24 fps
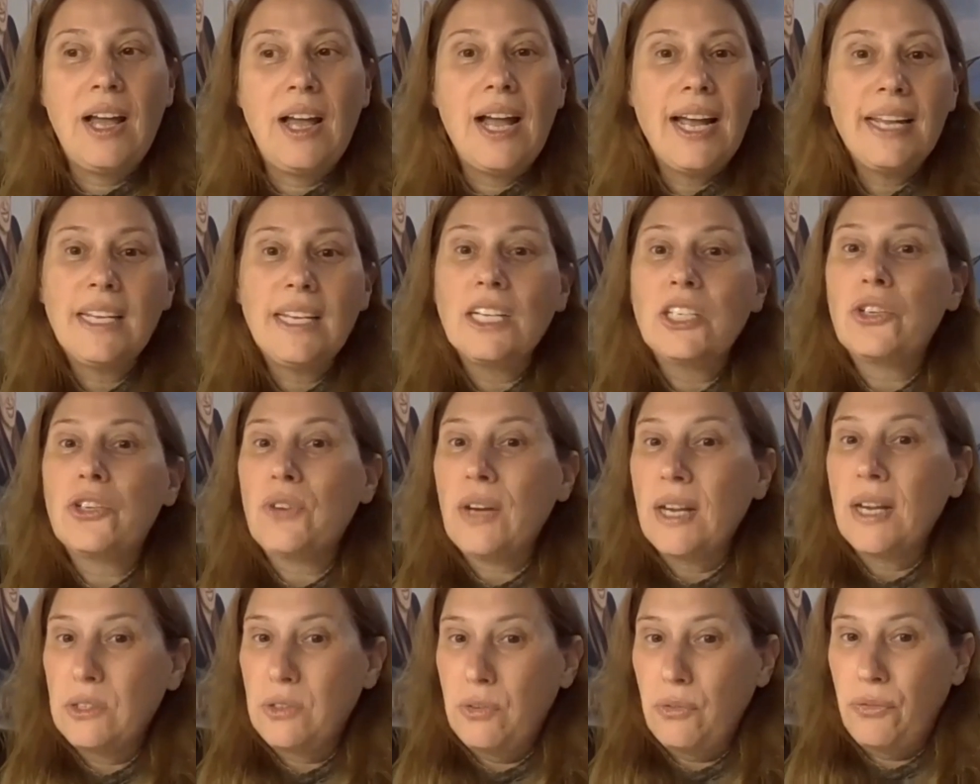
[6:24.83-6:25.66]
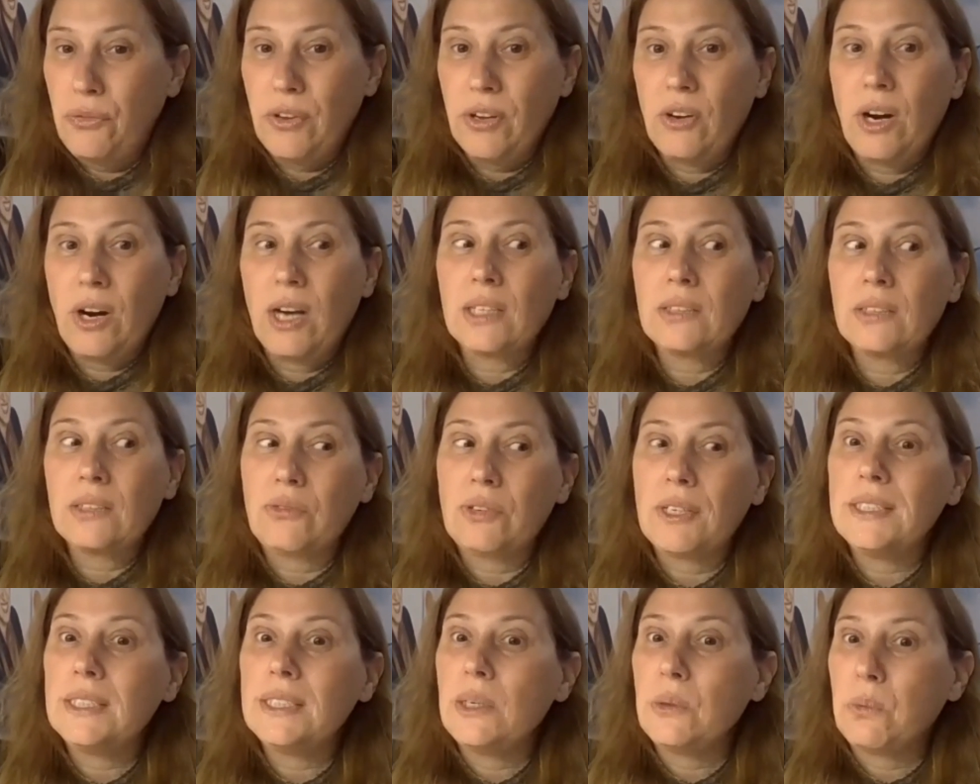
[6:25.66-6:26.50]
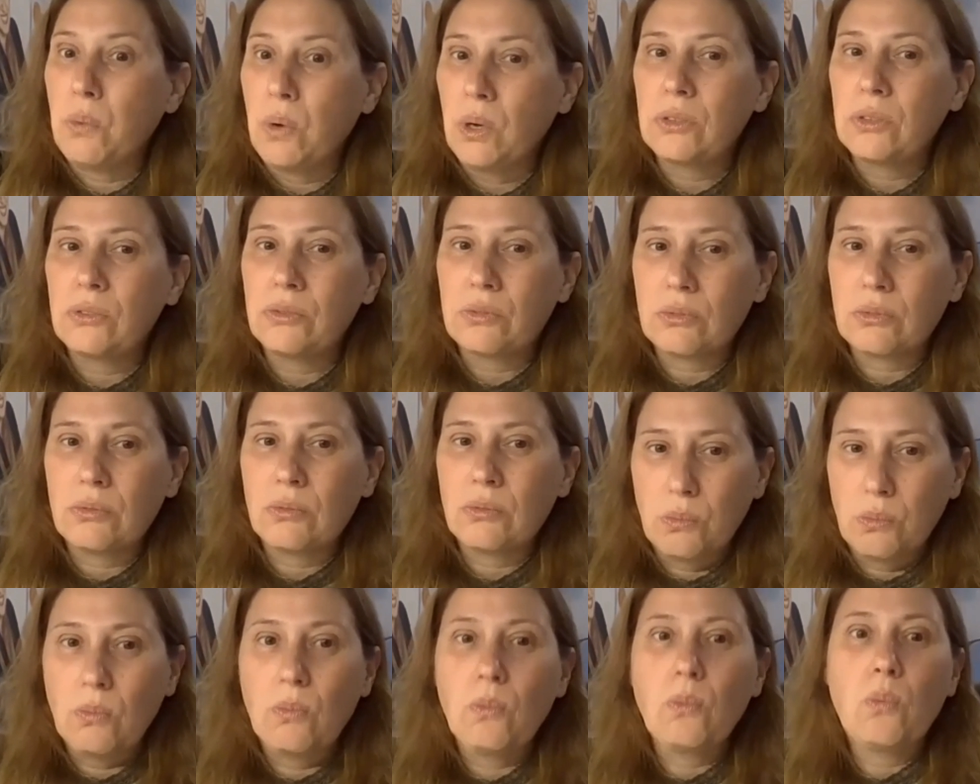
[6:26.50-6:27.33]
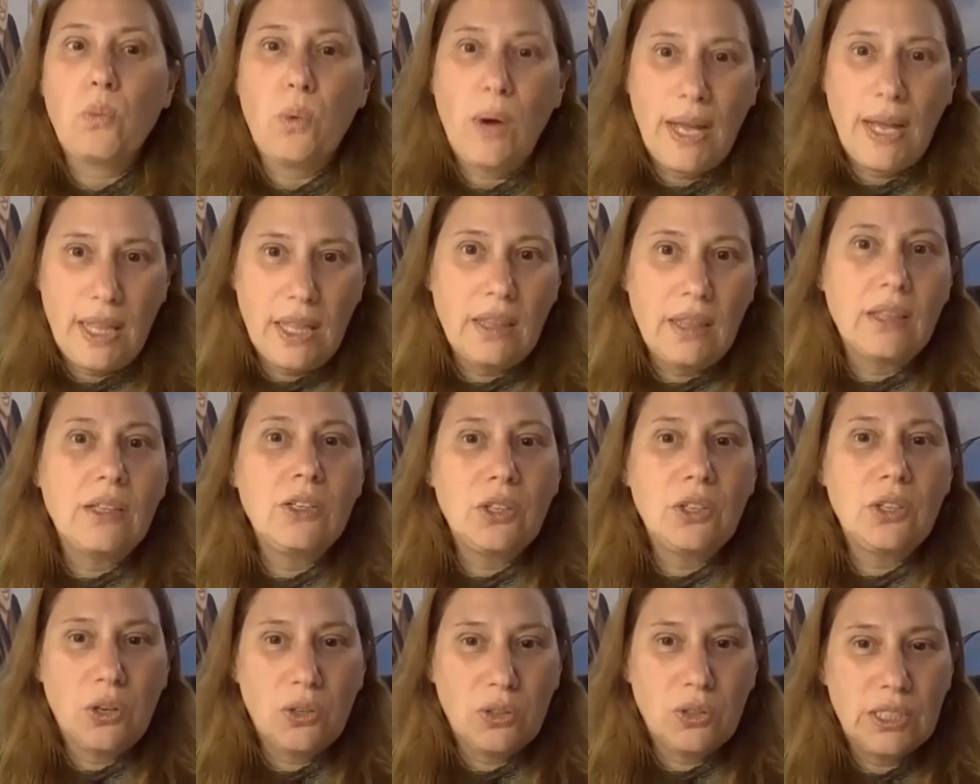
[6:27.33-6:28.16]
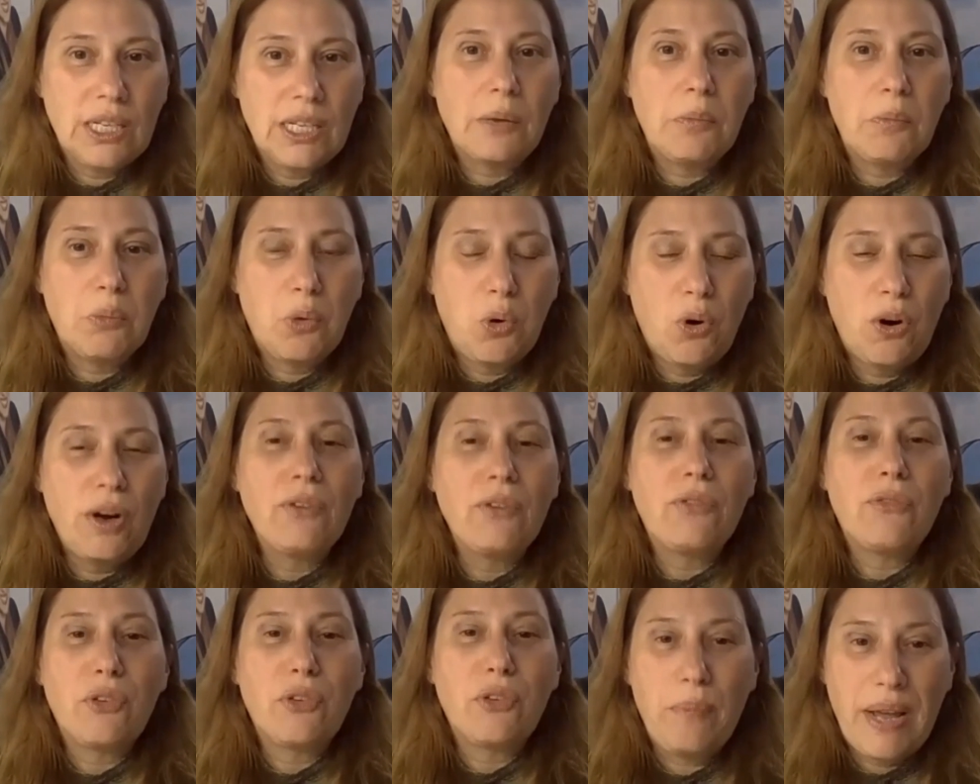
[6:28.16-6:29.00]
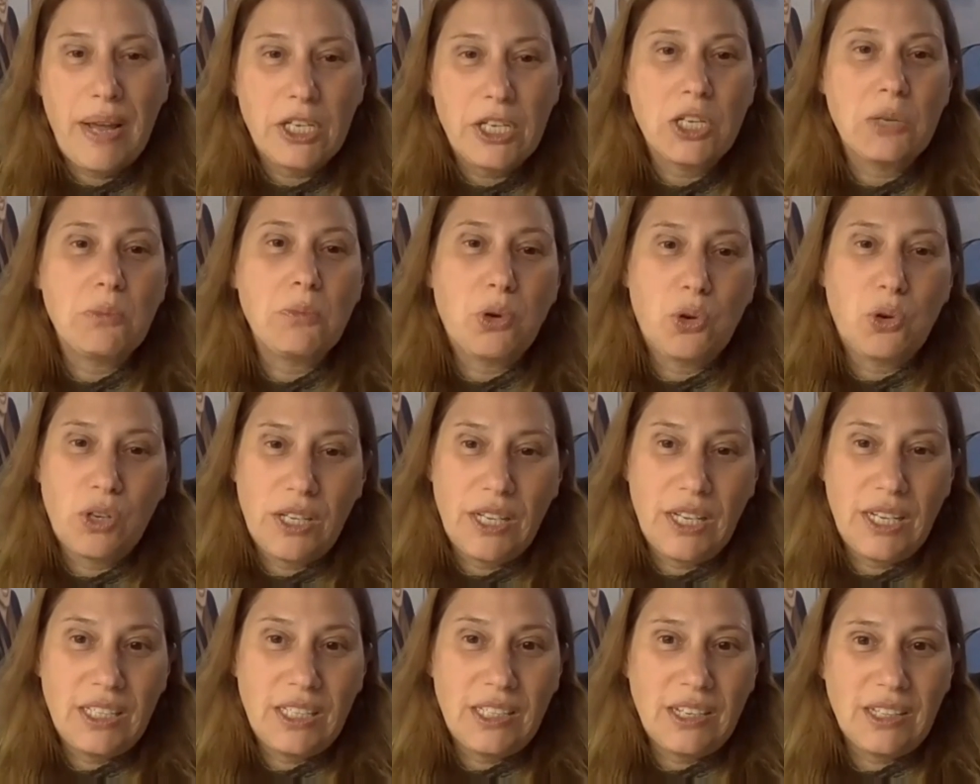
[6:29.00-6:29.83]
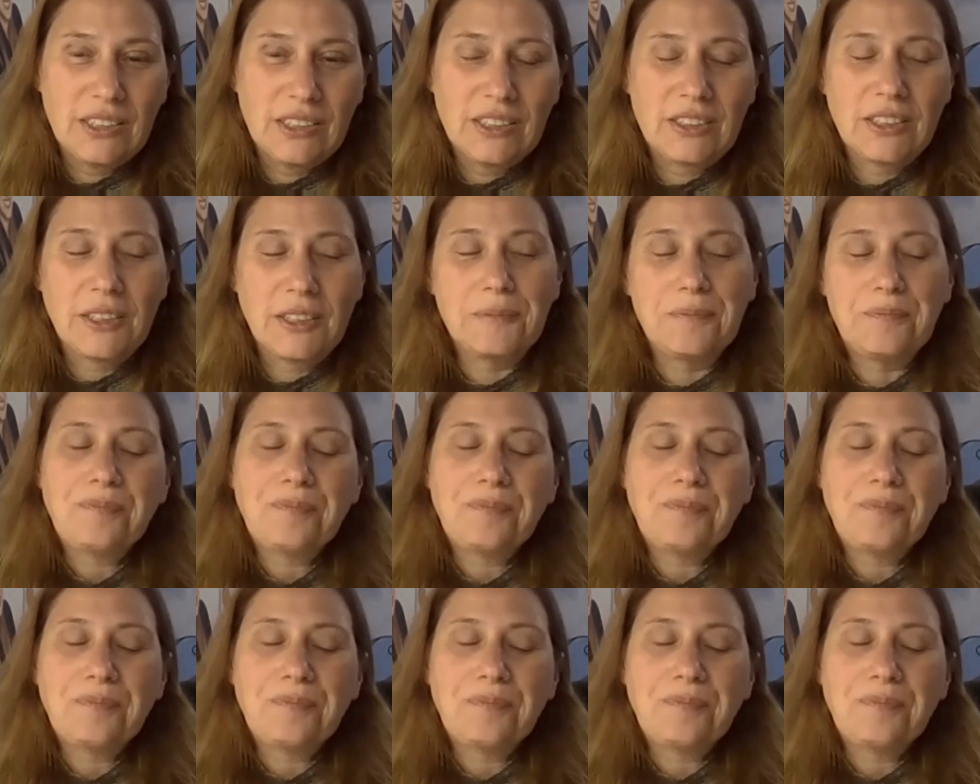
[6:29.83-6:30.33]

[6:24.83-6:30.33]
And I tried to figure out really what, when, you know, like more information, more details.